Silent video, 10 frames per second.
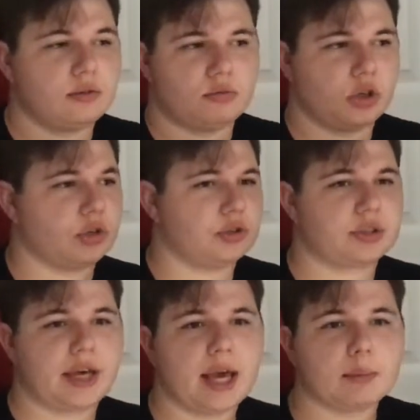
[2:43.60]
there's
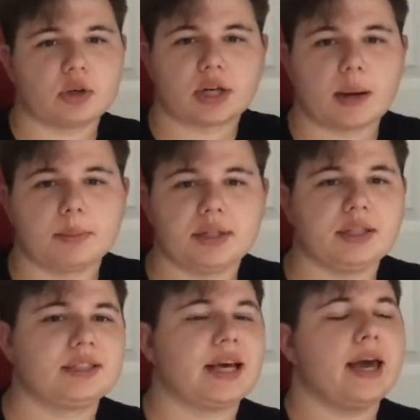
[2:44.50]
camera
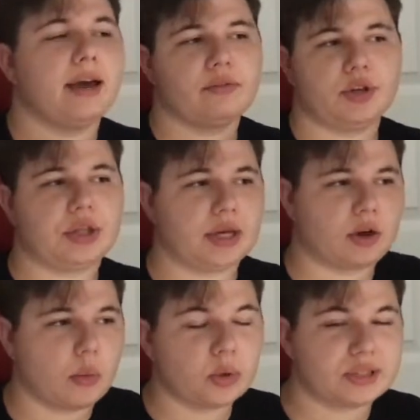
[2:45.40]
companies, everything.
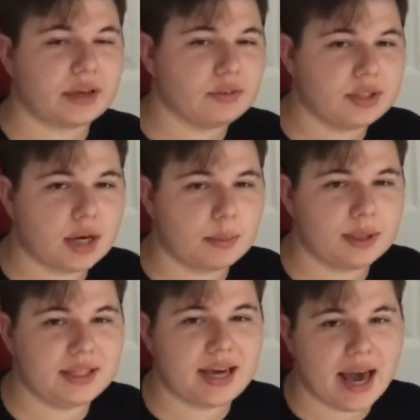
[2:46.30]
Almost every
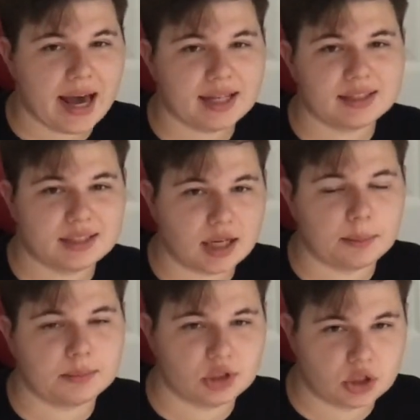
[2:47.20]
company has
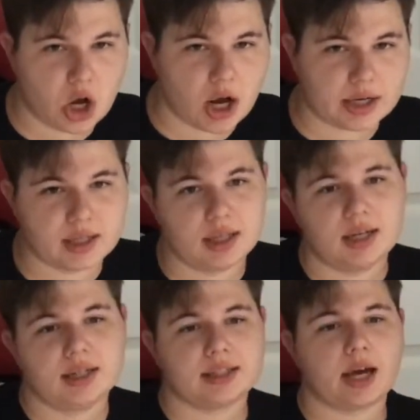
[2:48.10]
some stock.
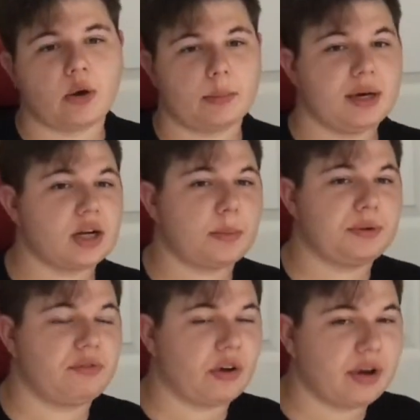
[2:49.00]
Now, it may not
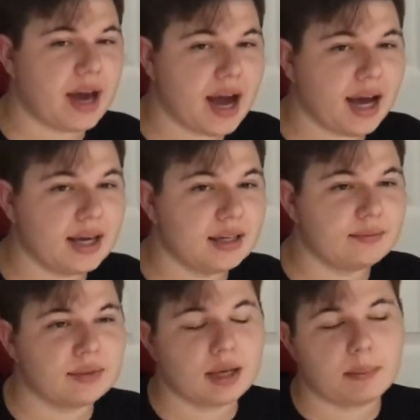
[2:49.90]
be very high,
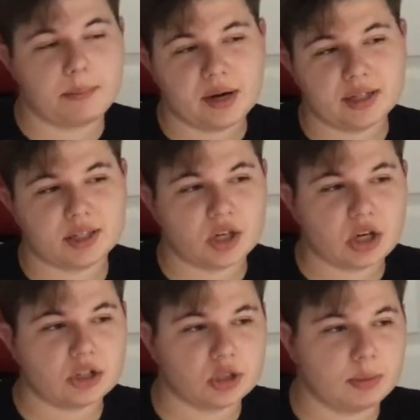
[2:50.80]
but it can
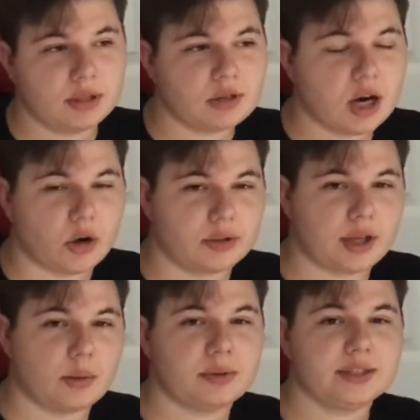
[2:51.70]
also be low.
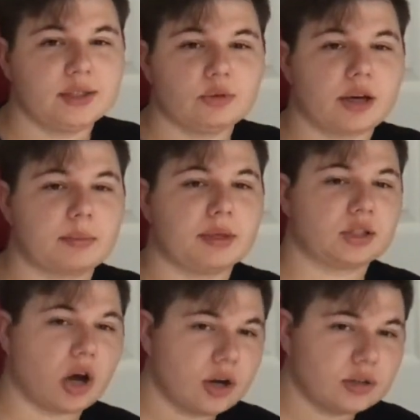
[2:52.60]
Now, places like
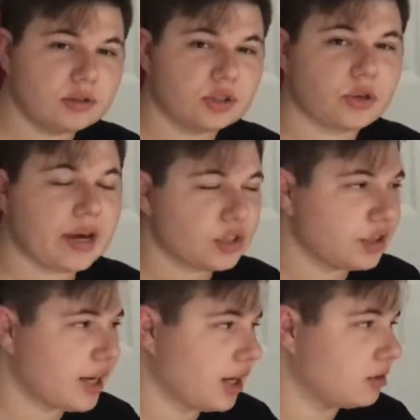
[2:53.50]
McDonald's are actually
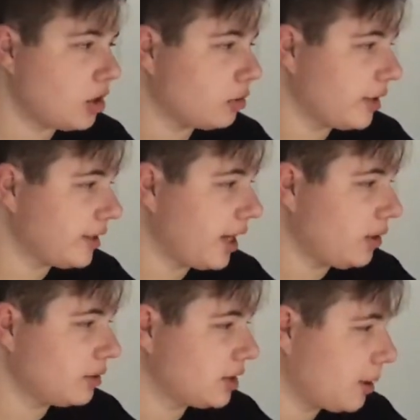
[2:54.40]
kind of low right
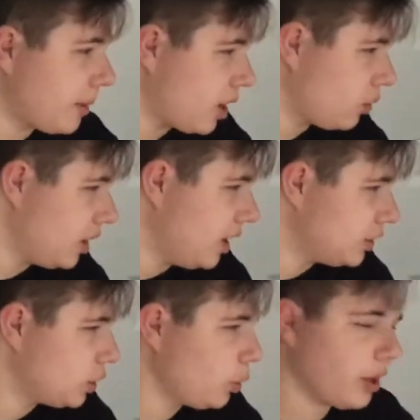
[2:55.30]
now. It's at about
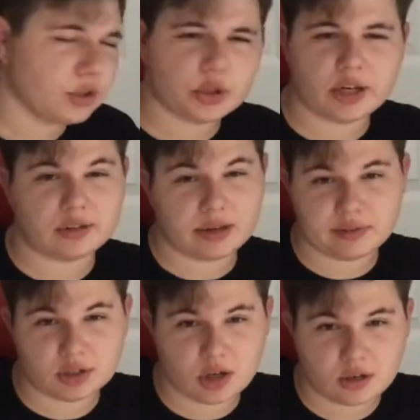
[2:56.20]

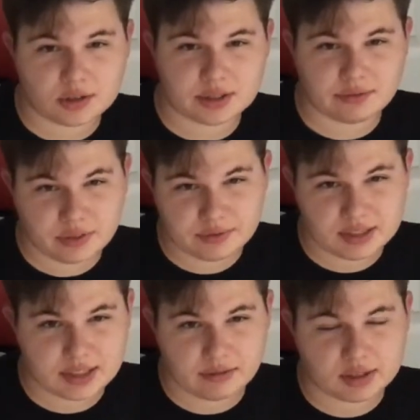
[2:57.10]

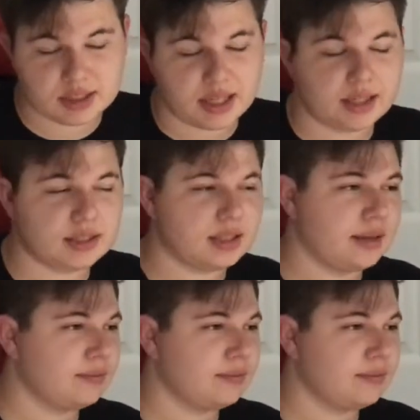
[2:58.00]
$211.57.